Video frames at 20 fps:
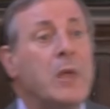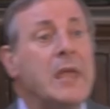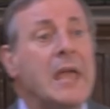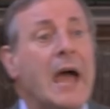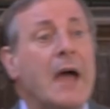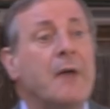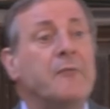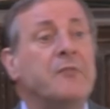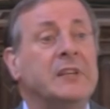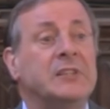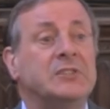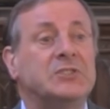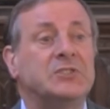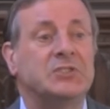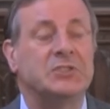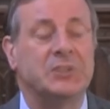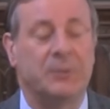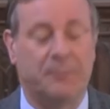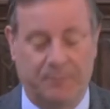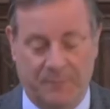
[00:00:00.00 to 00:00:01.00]
we have
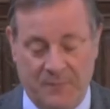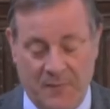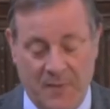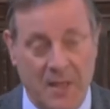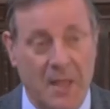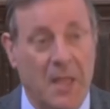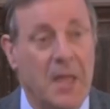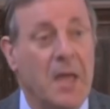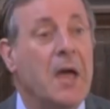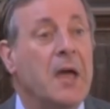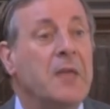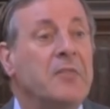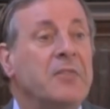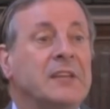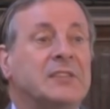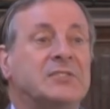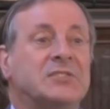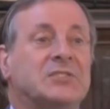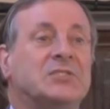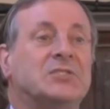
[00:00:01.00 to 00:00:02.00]
this,
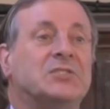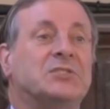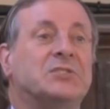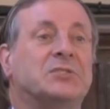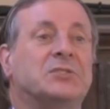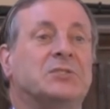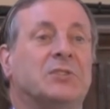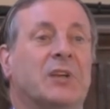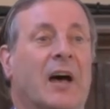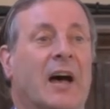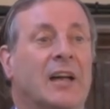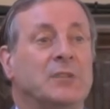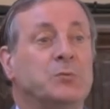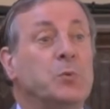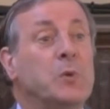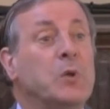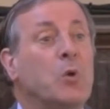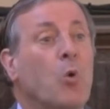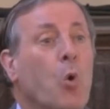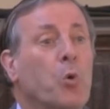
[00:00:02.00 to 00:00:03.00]
this uh, that's
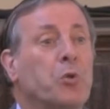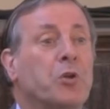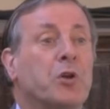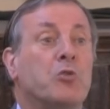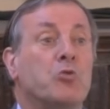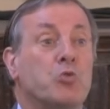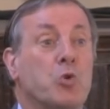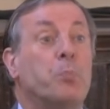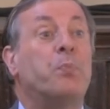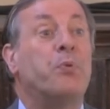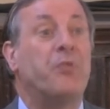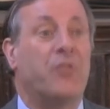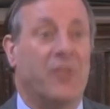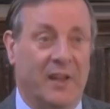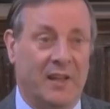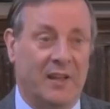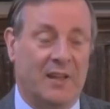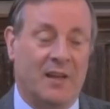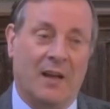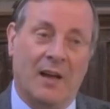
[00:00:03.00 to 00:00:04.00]
what we call a
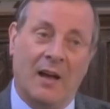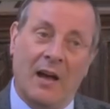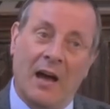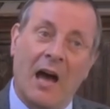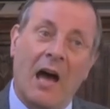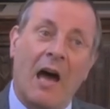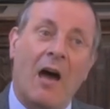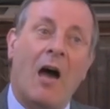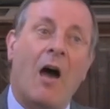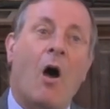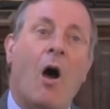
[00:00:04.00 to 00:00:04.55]
groupthink, uh,